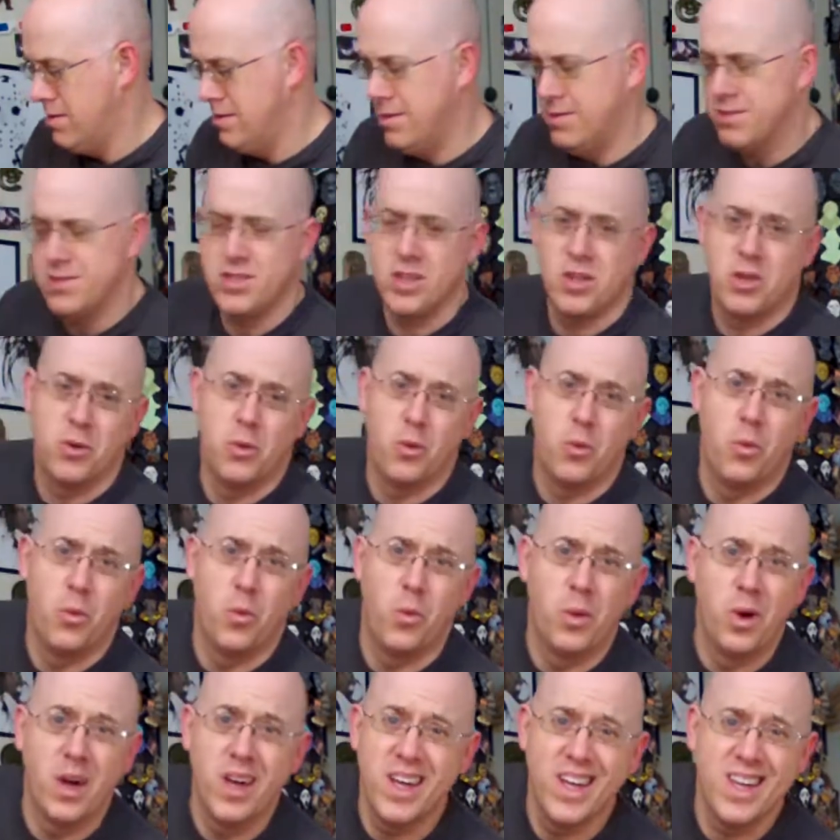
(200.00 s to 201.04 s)
So
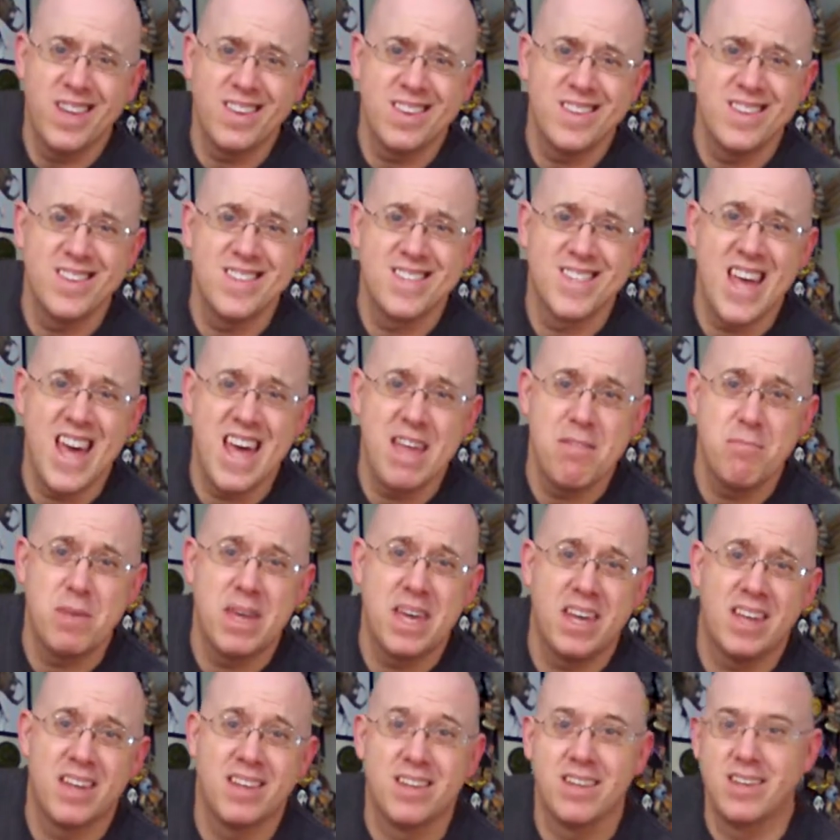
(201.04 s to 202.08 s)
what does that mean?